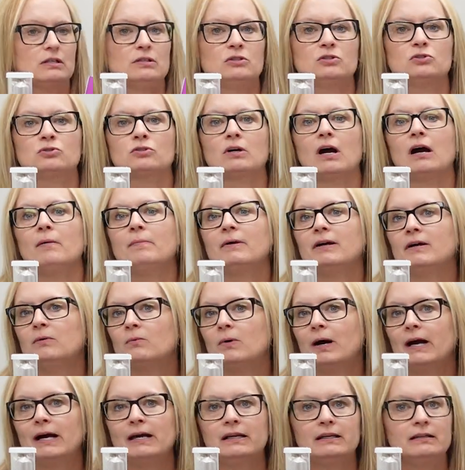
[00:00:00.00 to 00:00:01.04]
strawberry
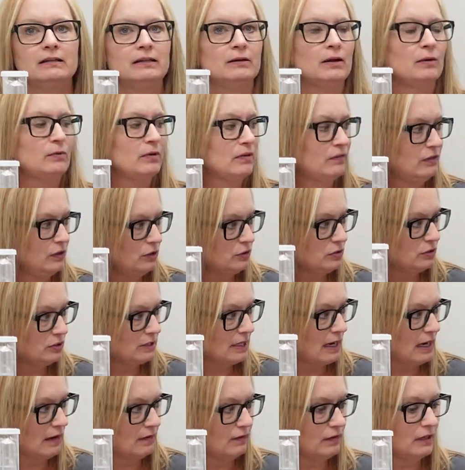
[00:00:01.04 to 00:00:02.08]
wine that we've used
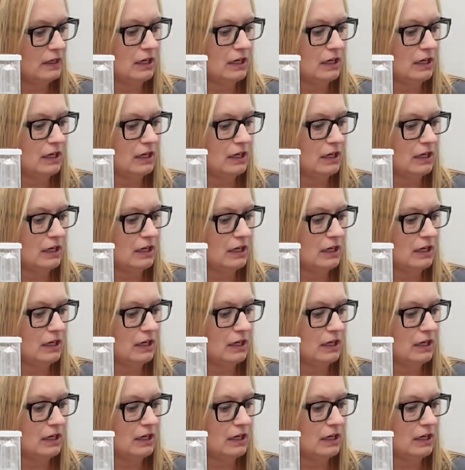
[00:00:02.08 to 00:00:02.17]
out of